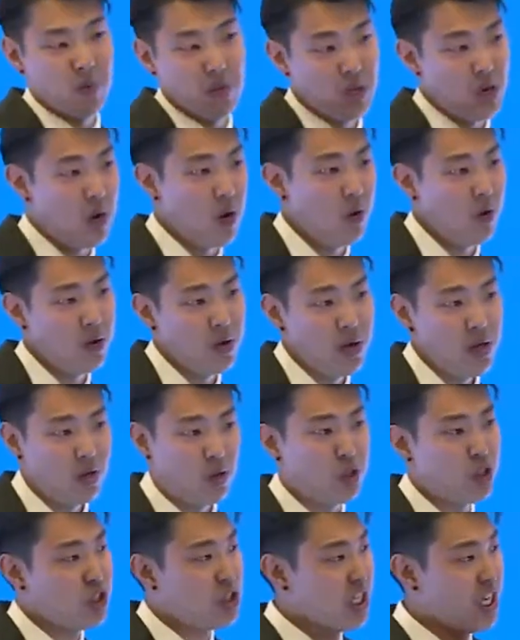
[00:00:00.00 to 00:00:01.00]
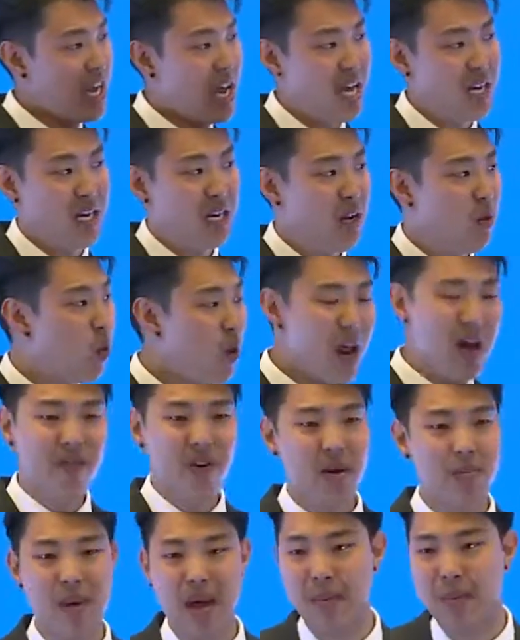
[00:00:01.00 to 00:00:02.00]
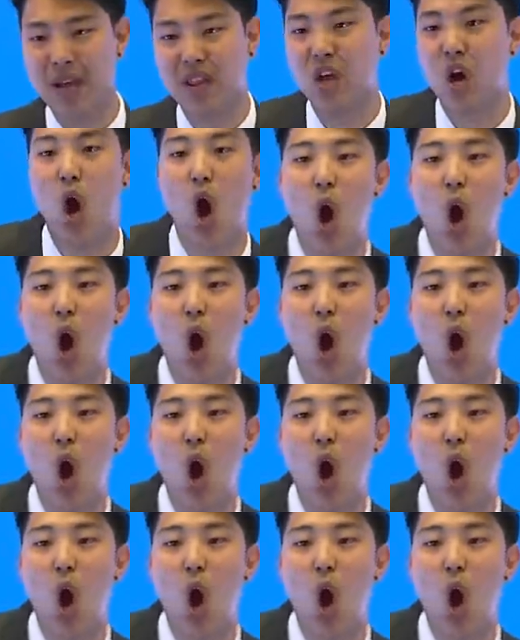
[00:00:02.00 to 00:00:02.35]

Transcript: you know, Christianity, whatever it may be, they're